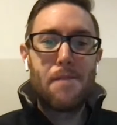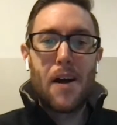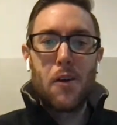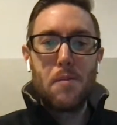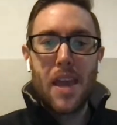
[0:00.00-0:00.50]

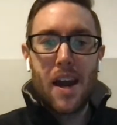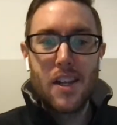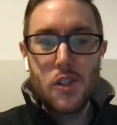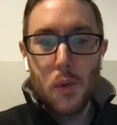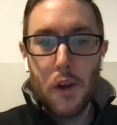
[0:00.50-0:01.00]
Follow me
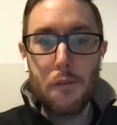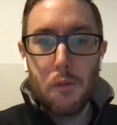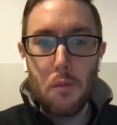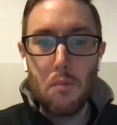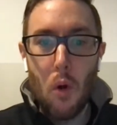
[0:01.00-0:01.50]
on Twitter
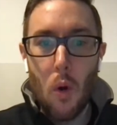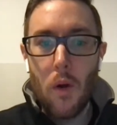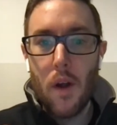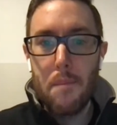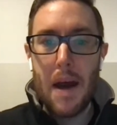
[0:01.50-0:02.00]
for
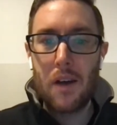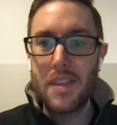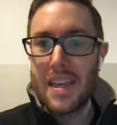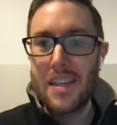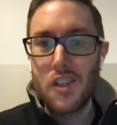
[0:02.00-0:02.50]
more
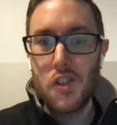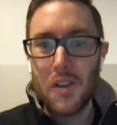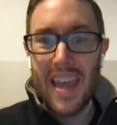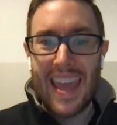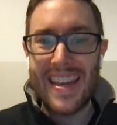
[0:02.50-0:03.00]
about the
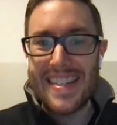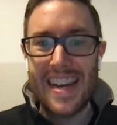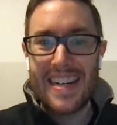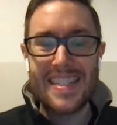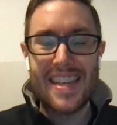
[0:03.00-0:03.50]
industry and
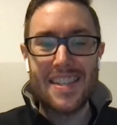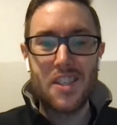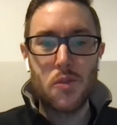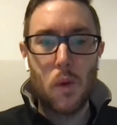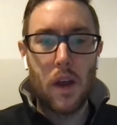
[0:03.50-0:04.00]

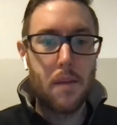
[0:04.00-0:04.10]
context as well.